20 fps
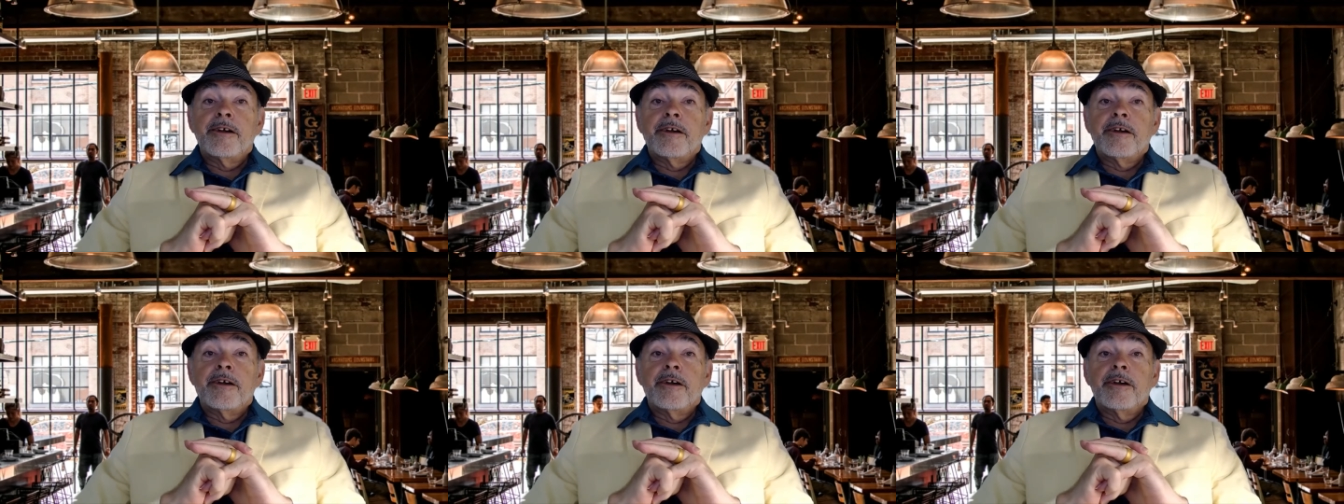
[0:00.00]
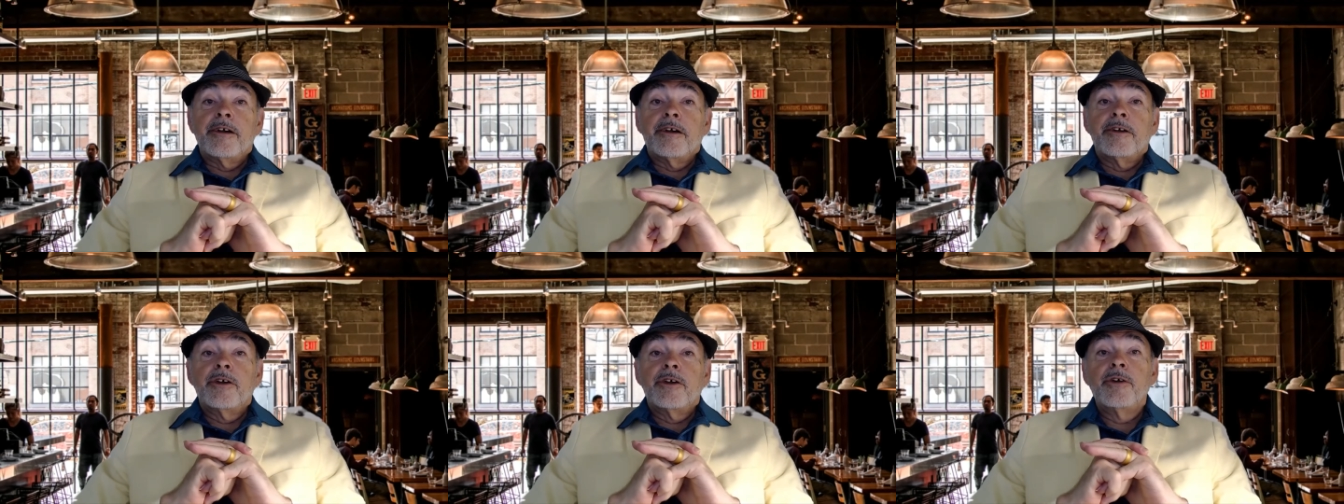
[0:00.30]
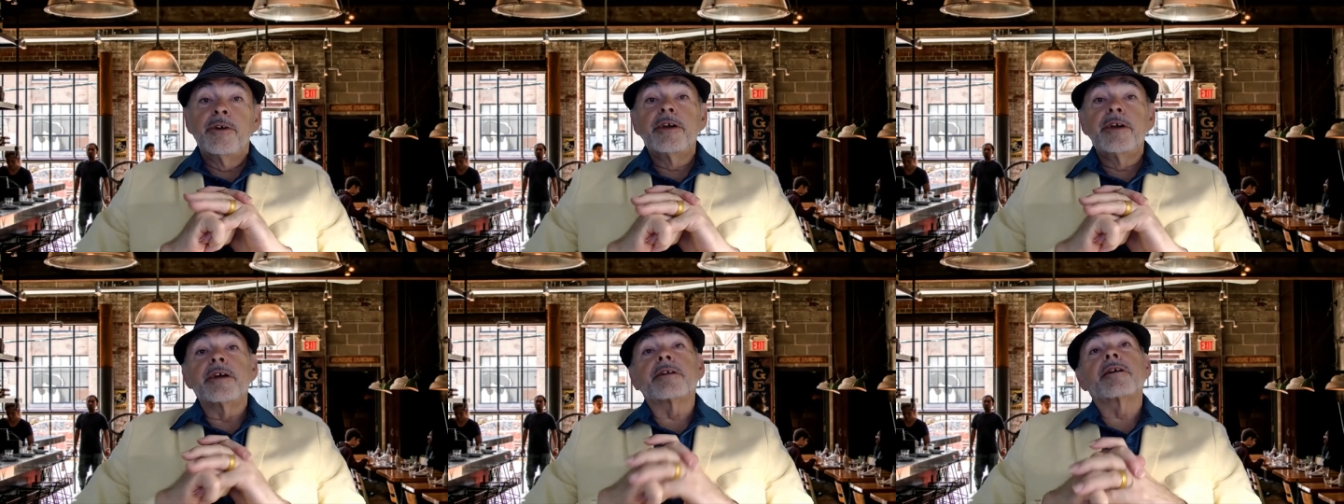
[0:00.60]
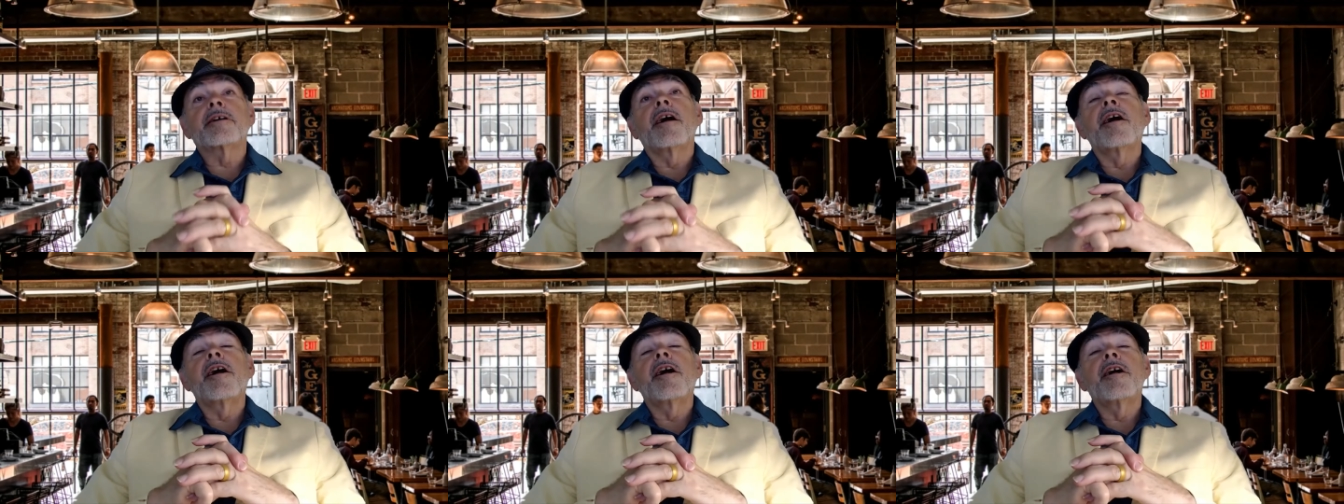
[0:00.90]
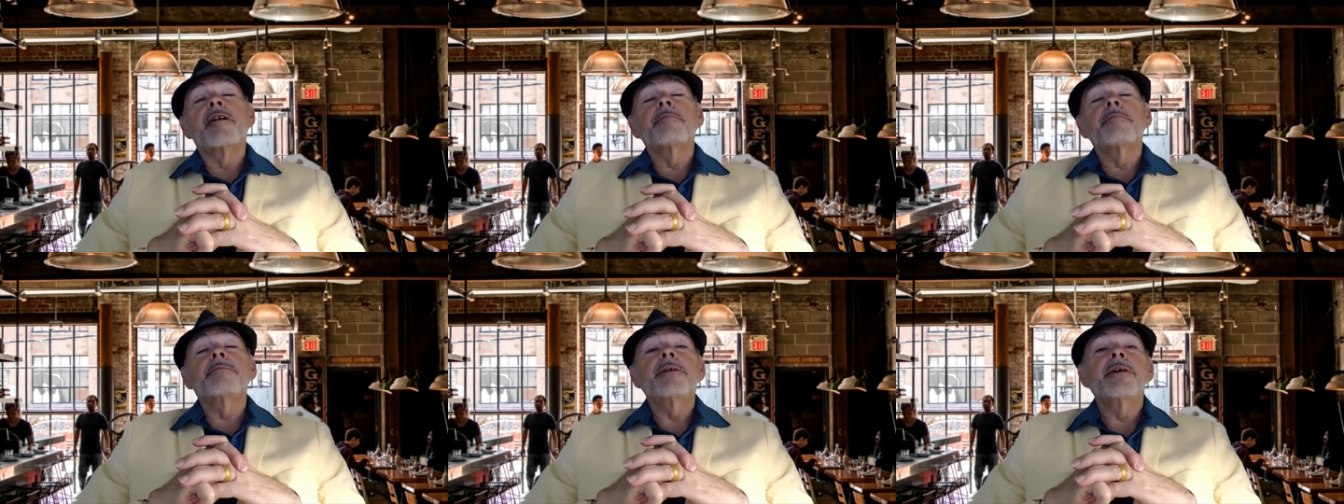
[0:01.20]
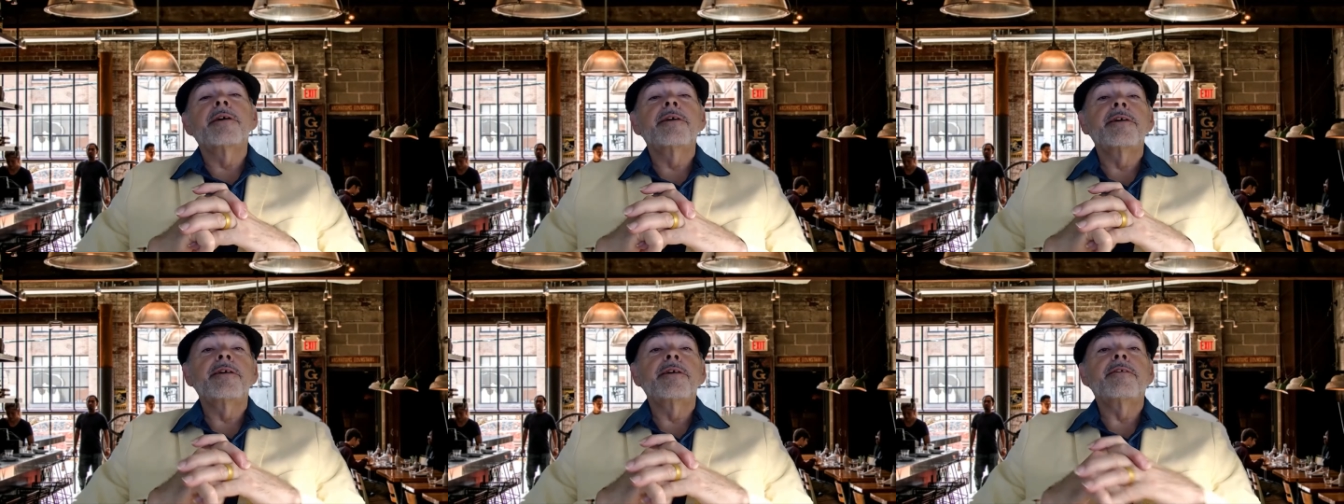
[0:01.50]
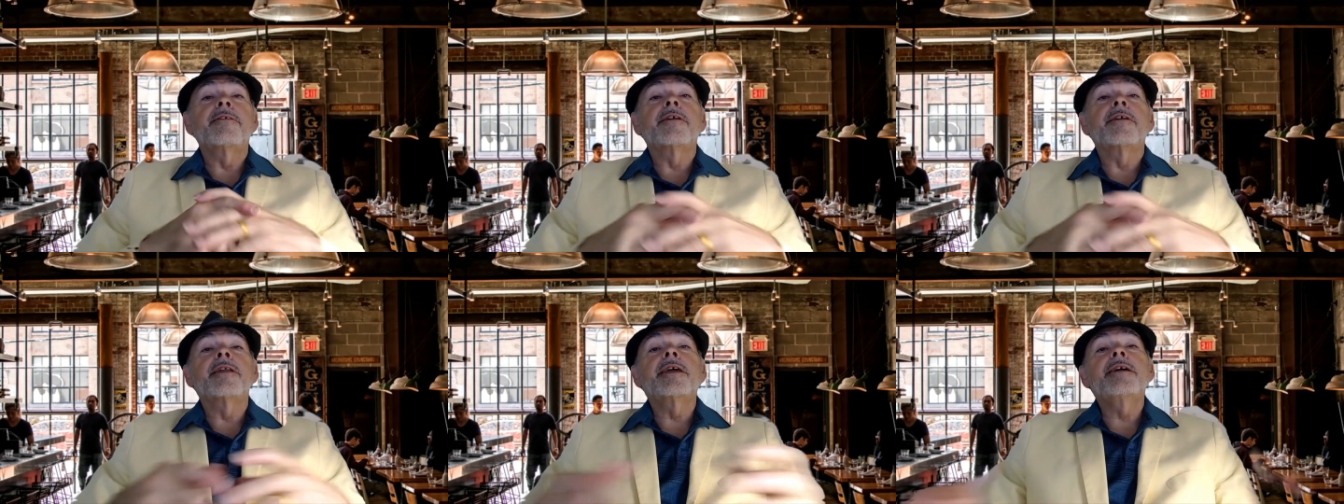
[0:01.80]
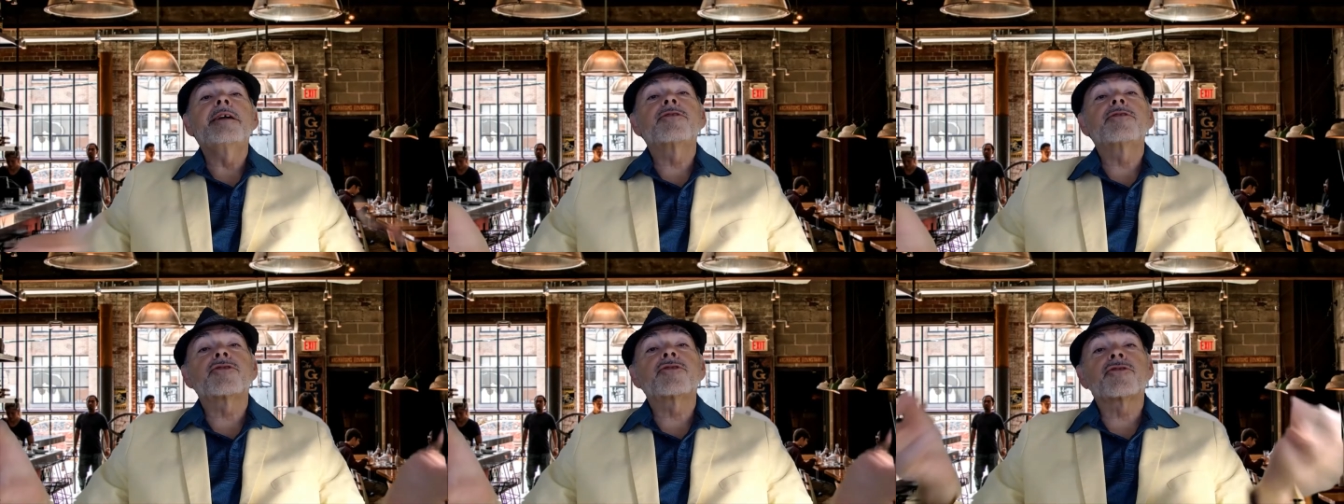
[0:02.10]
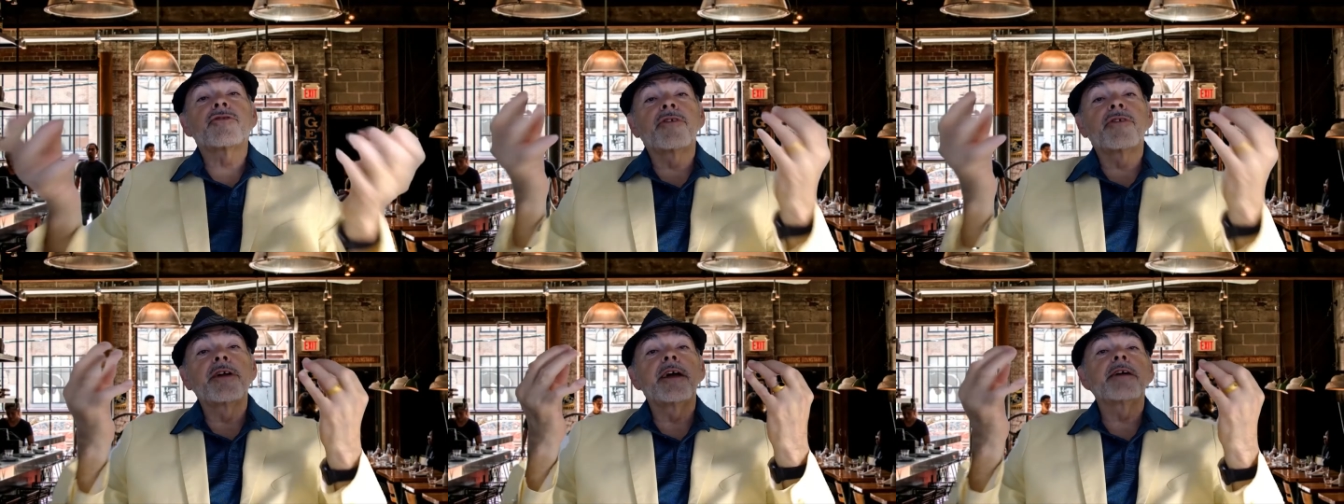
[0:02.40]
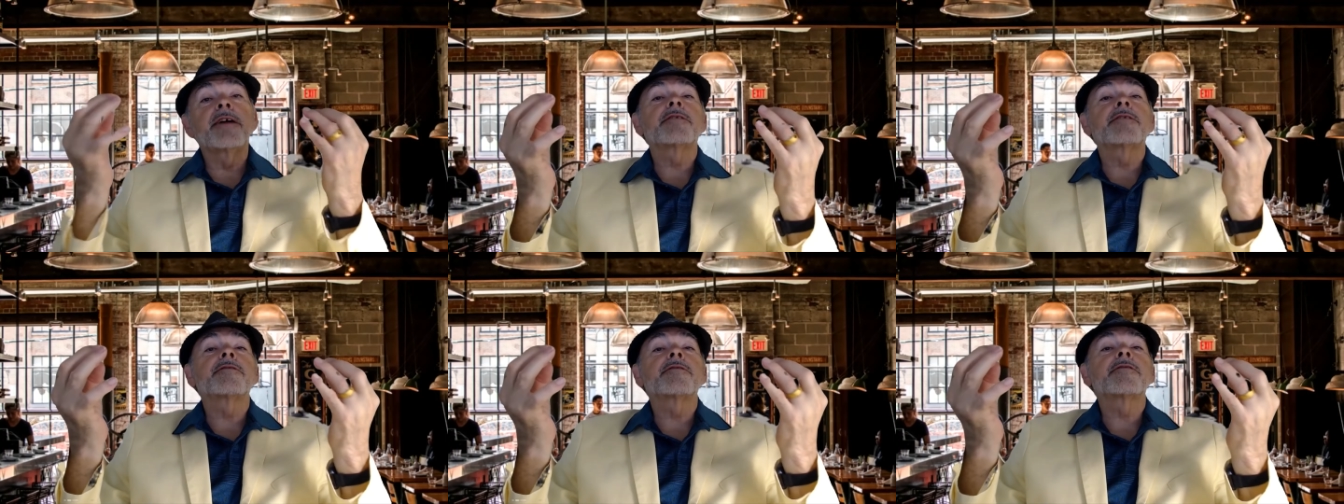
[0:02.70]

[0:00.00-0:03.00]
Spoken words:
you get calm, you relieve stress.